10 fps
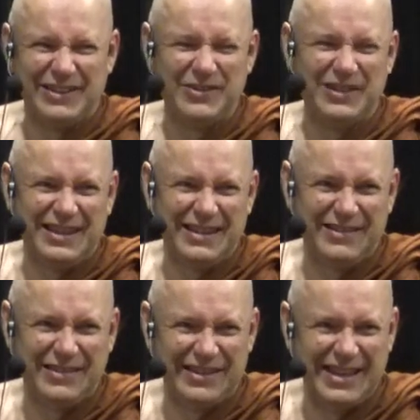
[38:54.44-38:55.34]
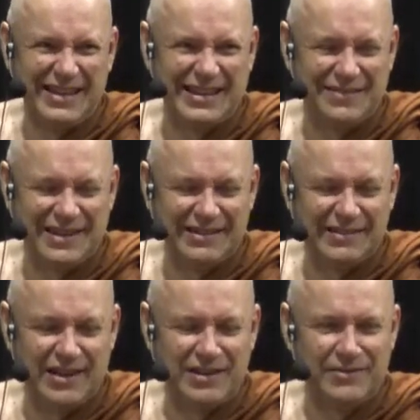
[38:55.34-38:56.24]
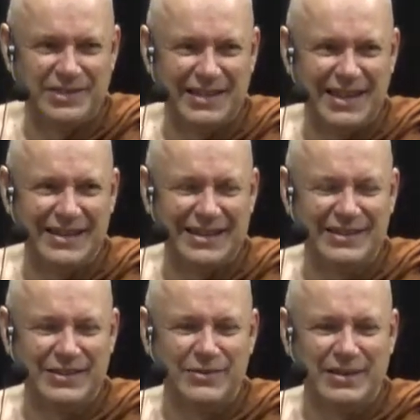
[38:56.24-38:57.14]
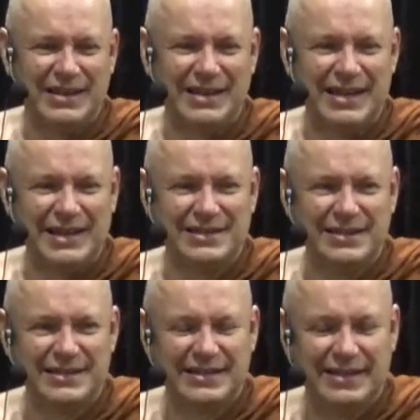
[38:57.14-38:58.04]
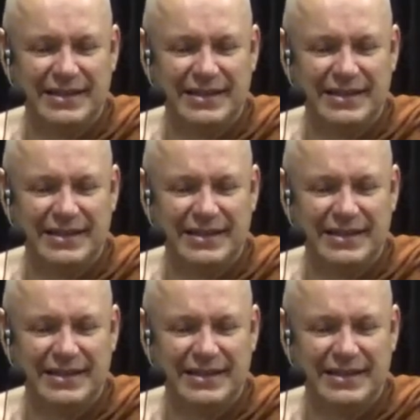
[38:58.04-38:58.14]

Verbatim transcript: Good. Uh, okay, that's very kind of you to say that. Uh, so uh, excellent.